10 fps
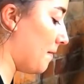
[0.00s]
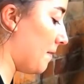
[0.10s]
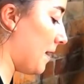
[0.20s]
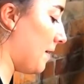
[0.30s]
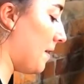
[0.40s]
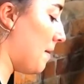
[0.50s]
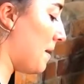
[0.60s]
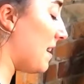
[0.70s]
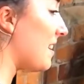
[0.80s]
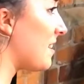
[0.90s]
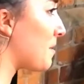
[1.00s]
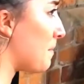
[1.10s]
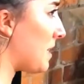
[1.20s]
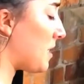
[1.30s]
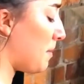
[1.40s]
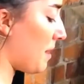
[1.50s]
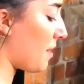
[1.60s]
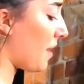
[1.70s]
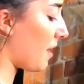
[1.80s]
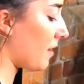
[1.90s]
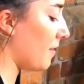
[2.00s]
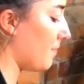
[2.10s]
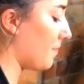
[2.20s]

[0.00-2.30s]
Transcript: Right. But it is meant to be thick.